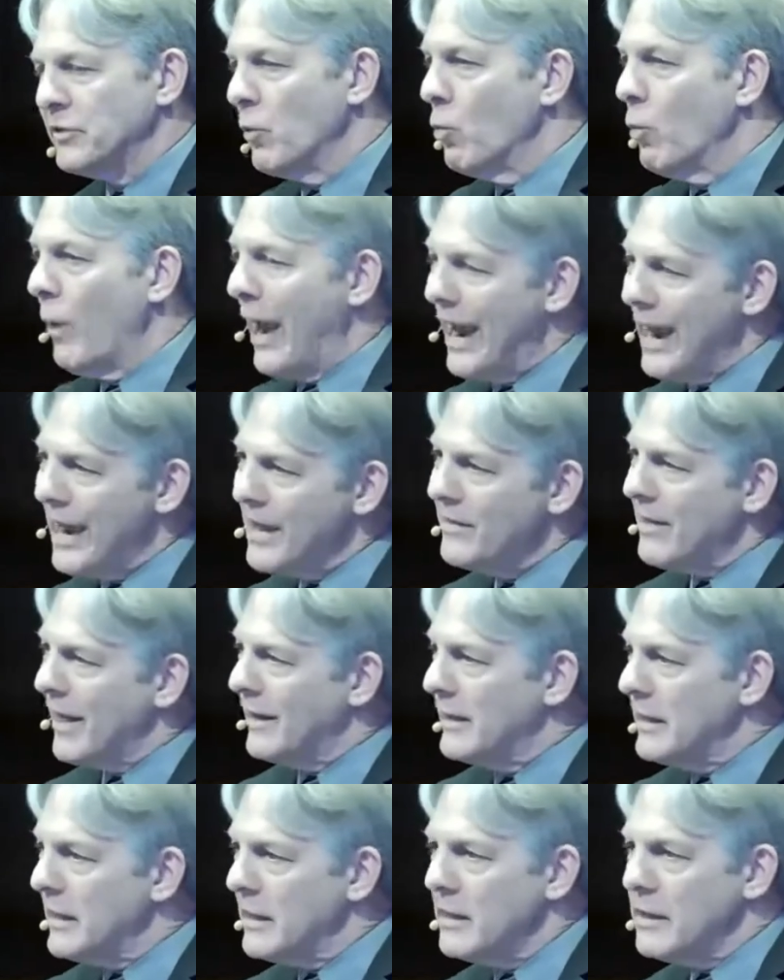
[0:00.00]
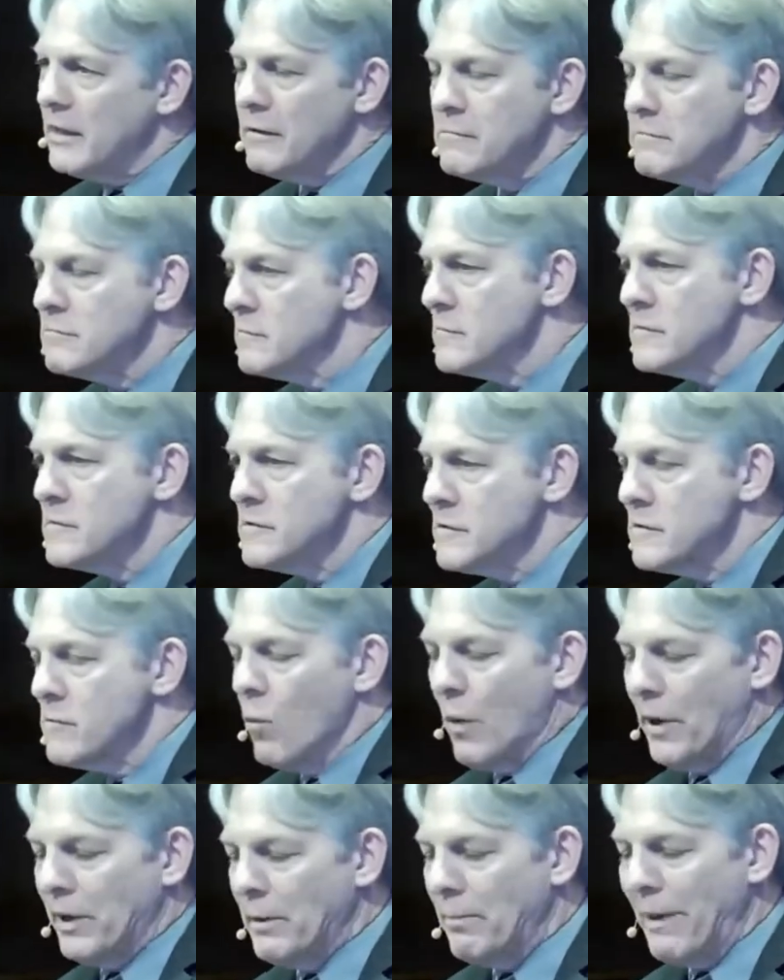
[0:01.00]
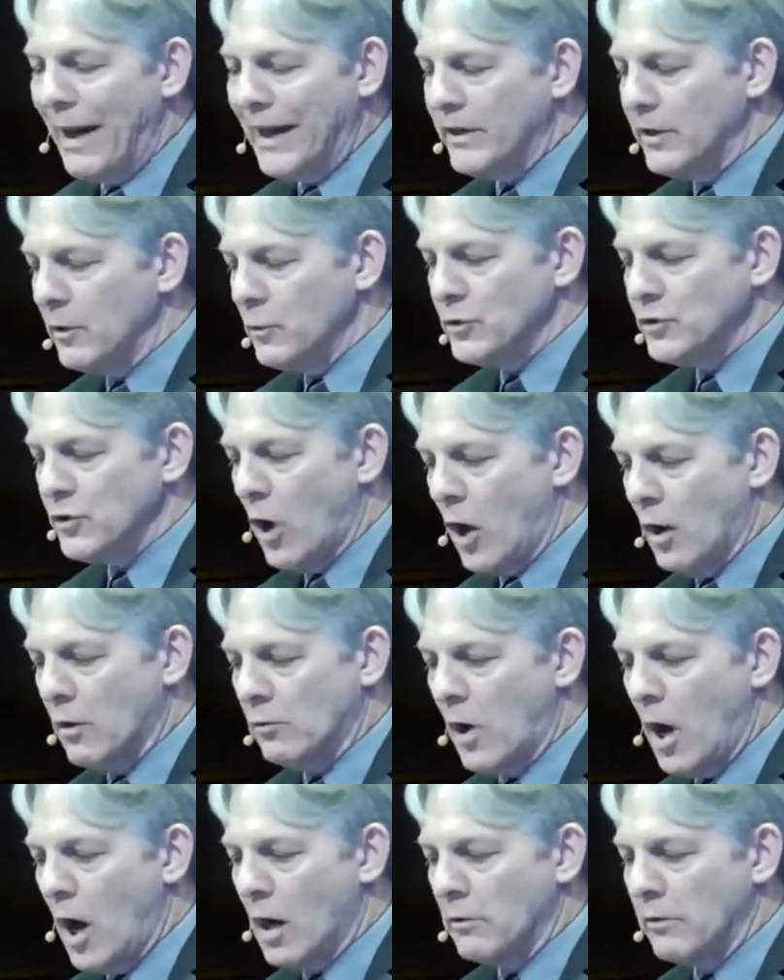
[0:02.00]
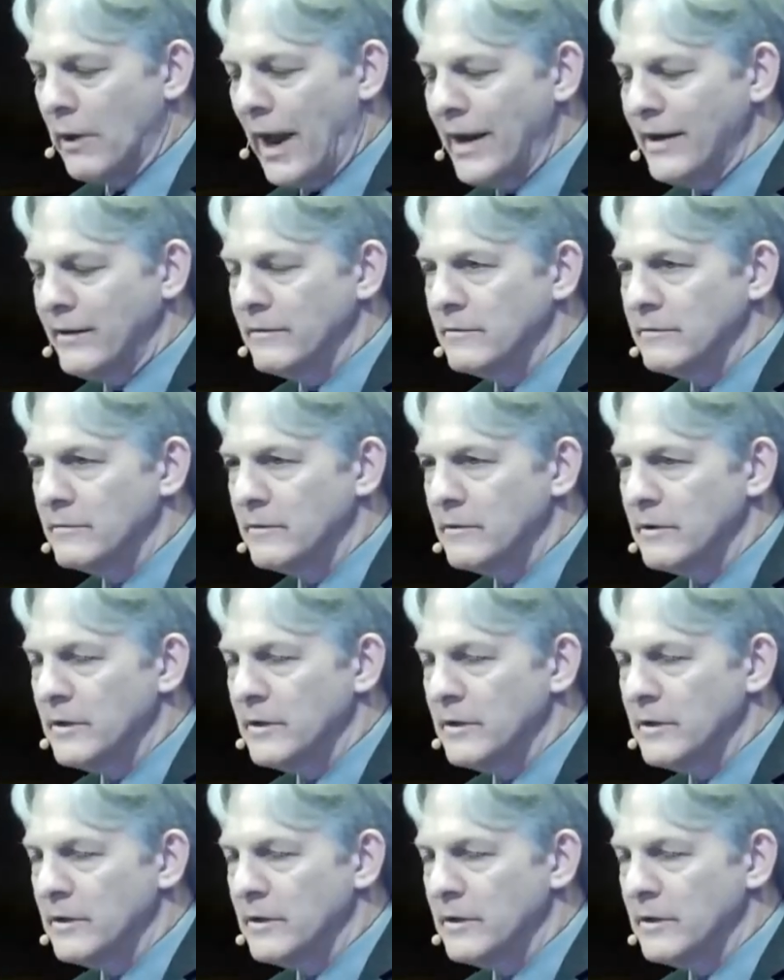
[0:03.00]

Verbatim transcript: But the way that he went about it was all wrong, right?